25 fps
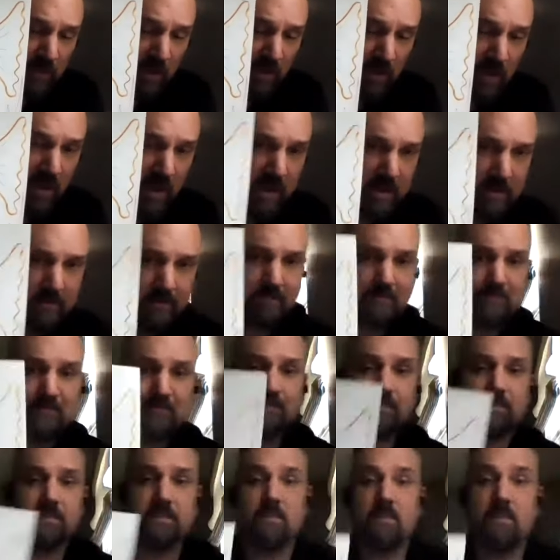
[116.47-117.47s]
okay?
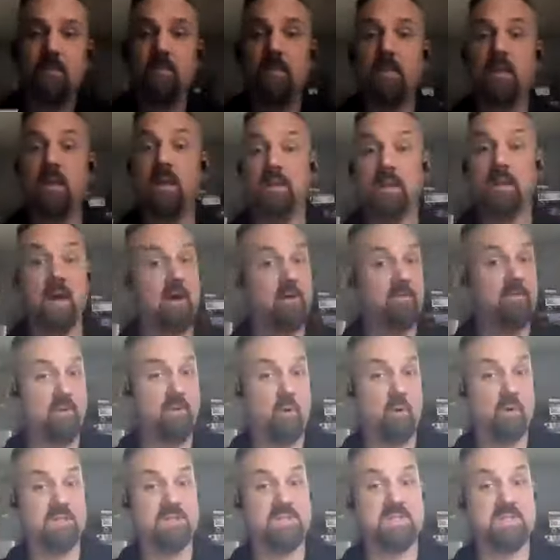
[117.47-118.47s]
Now, of
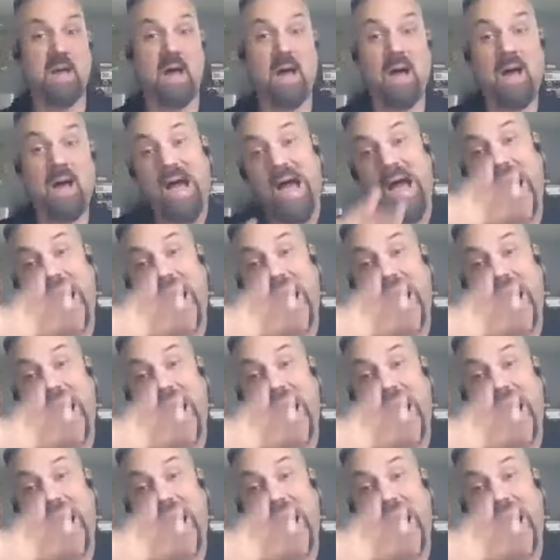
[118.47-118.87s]
course, the